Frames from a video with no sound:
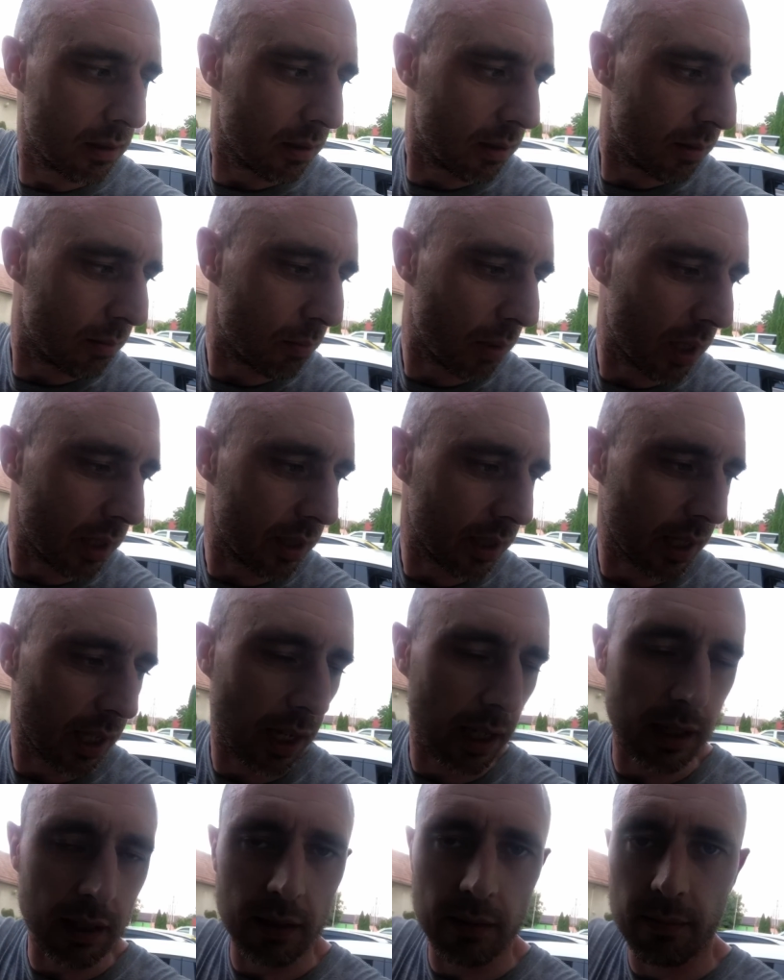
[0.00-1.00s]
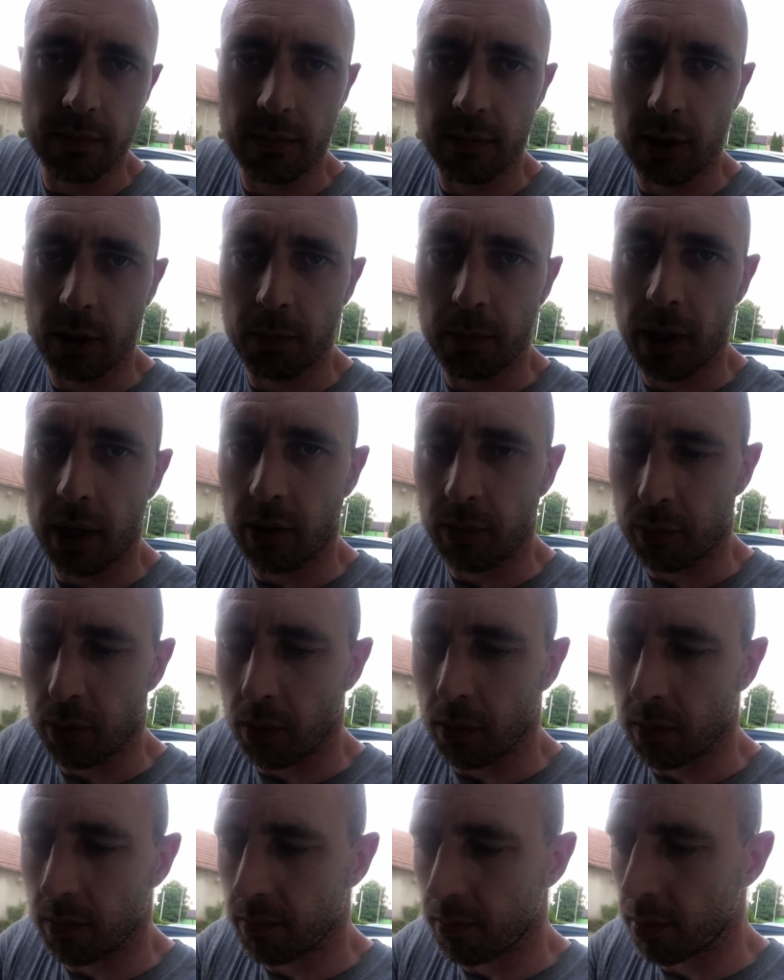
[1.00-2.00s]
Might indicate a bearing
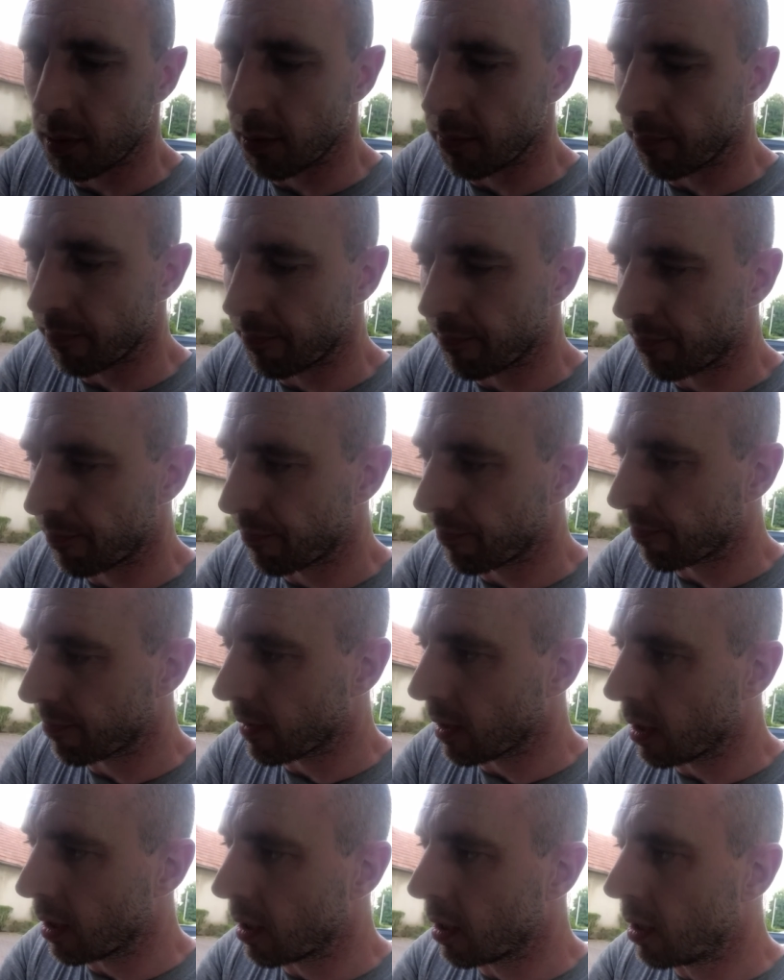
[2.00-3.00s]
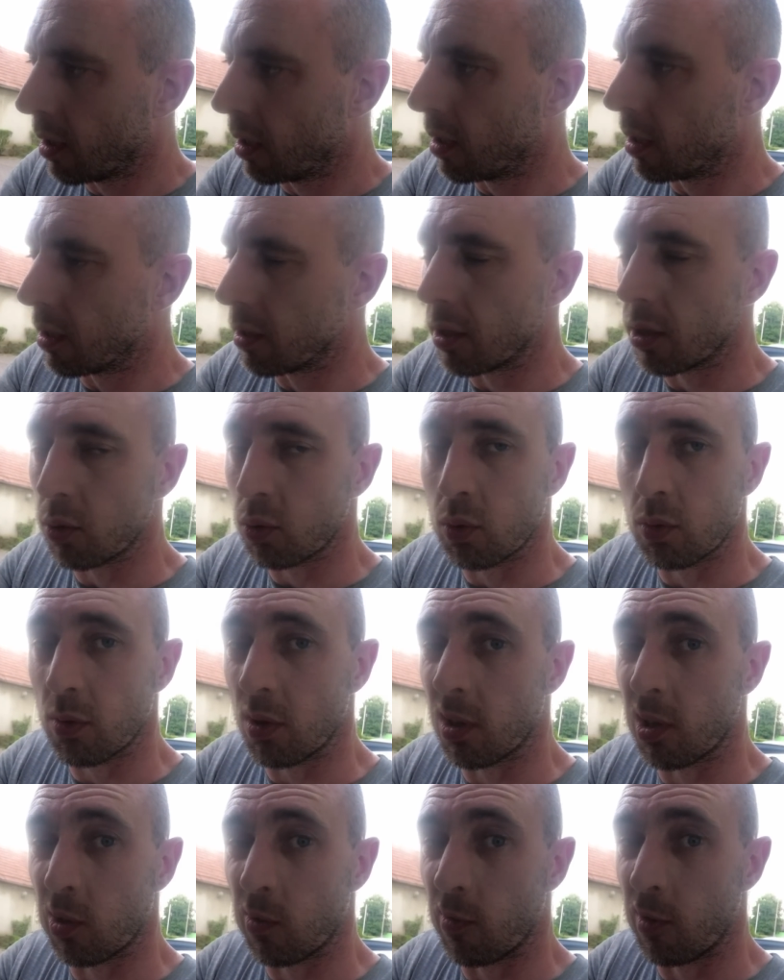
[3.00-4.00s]
problem, but they're all
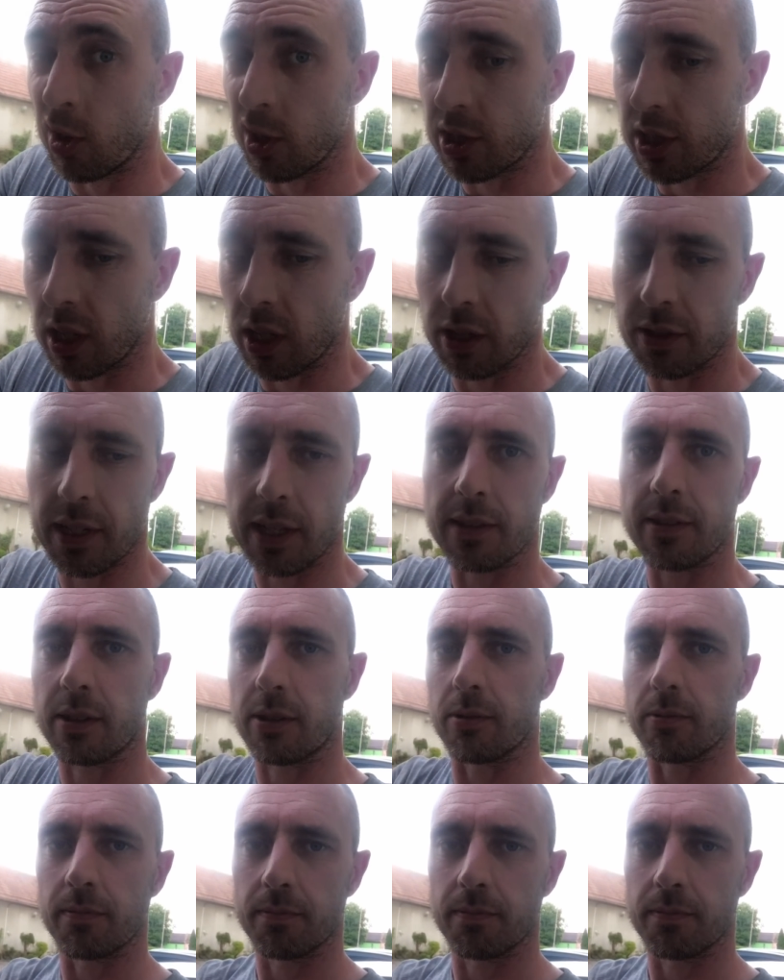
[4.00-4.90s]
virtually identical.